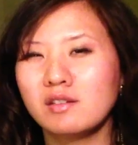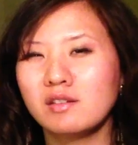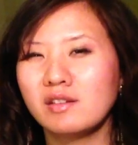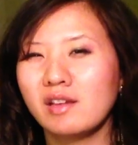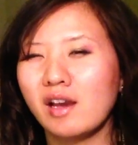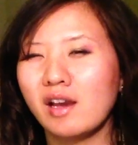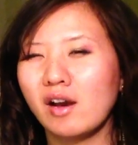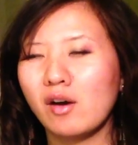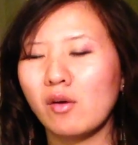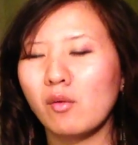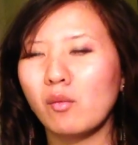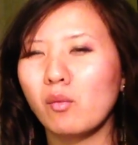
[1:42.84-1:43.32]

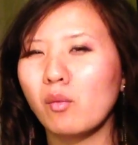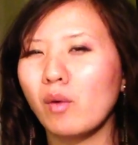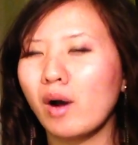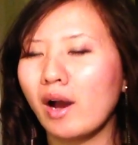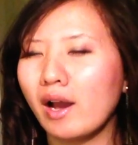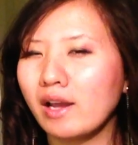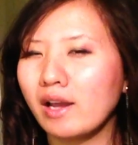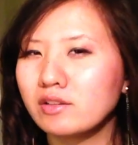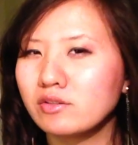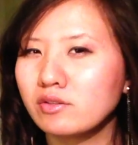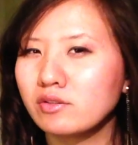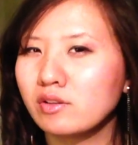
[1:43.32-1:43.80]
Now,
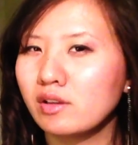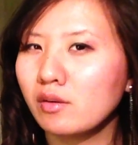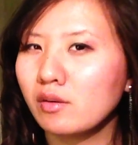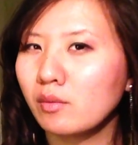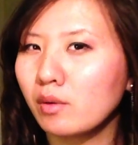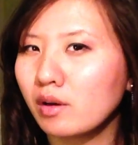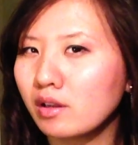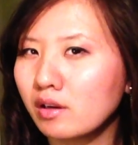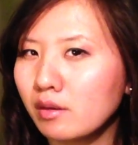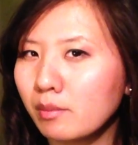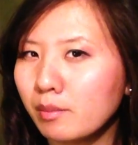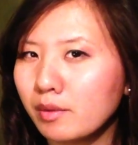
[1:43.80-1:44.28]
why do they
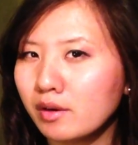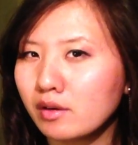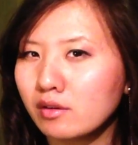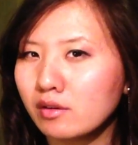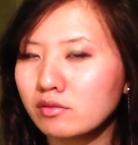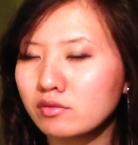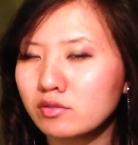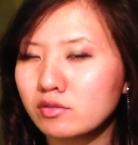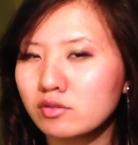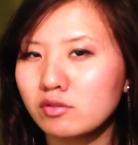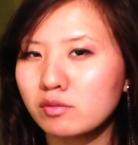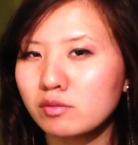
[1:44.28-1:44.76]
want to
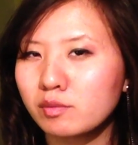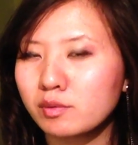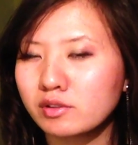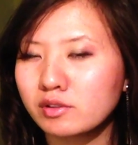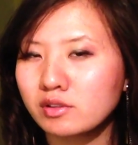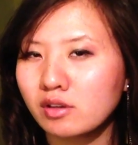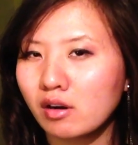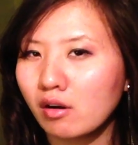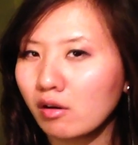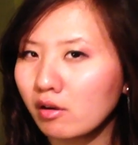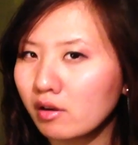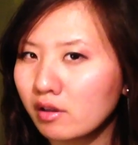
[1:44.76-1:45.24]
build super
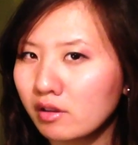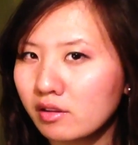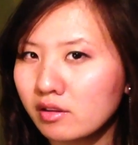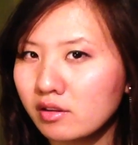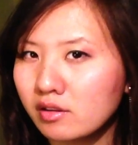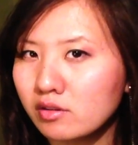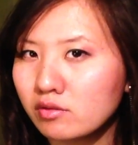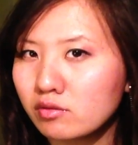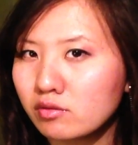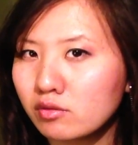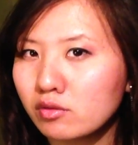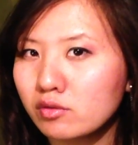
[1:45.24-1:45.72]
tall
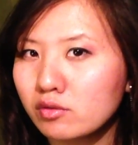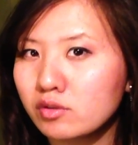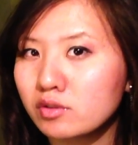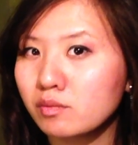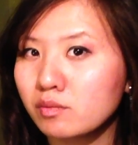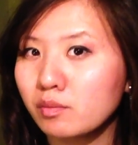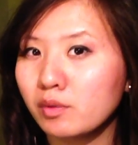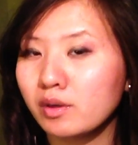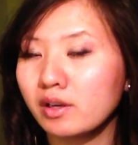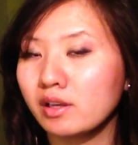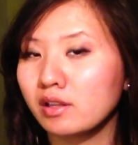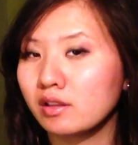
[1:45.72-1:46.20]
cathedrals
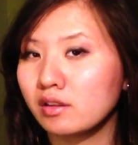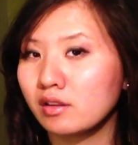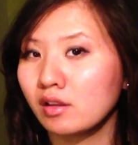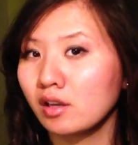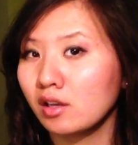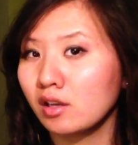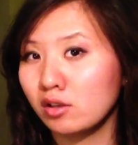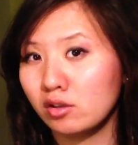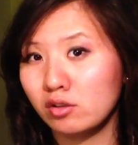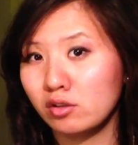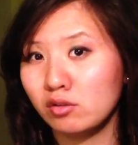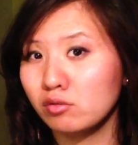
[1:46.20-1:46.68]
with
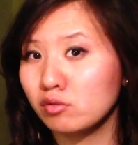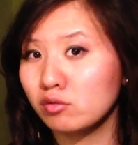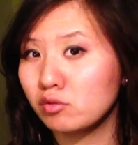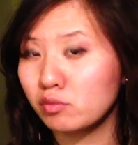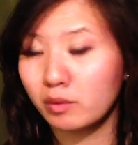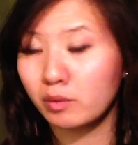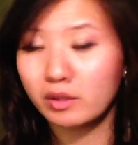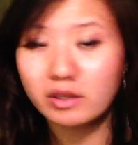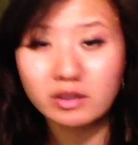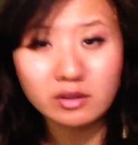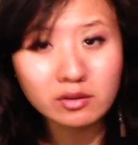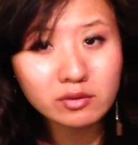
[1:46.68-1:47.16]
huge
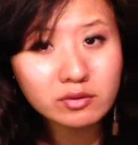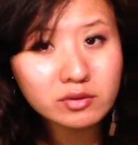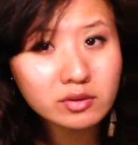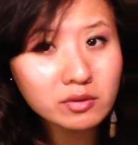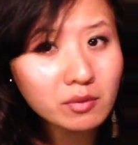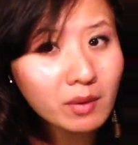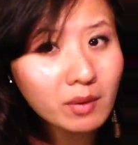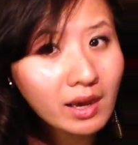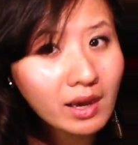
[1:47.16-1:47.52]
windows, you